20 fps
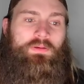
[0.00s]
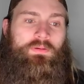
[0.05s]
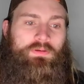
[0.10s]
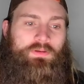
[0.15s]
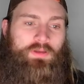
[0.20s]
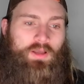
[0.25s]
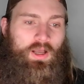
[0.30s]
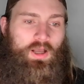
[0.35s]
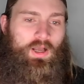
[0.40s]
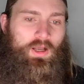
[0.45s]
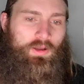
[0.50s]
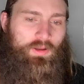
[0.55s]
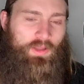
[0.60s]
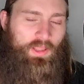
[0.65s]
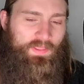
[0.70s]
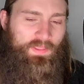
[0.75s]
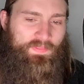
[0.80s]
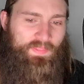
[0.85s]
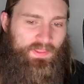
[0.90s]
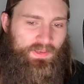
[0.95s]

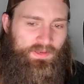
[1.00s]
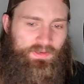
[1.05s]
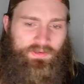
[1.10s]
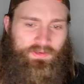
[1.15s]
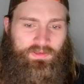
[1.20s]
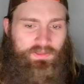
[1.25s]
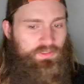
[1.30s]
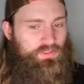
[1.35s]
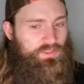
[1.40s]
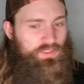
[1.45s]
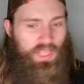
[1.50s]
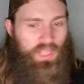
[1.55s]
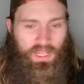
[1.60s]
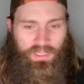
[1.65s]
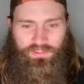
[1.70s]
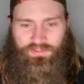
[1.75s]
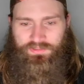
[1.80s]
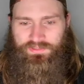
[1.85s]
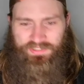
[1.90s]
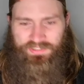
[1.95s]
And then
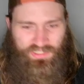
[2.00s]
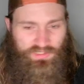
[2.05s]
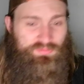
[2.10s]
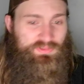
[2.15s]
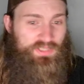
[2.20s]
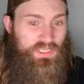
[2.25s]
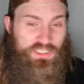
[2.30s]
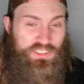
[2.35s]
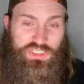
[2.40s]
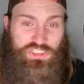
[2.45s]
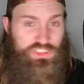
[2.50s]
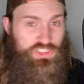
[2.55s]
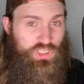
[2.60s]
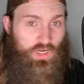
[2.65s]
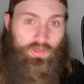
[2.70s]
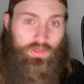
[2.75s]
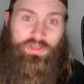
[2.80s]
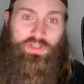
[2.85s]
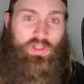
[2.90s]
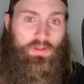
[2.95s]
Yan seems like she's
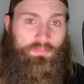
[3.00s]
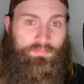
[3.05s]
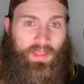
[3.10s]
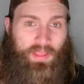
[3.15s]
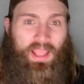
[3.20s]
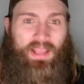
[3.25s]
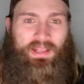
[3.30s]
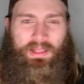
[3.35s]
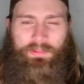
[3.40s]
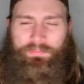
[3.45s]
starting to come back.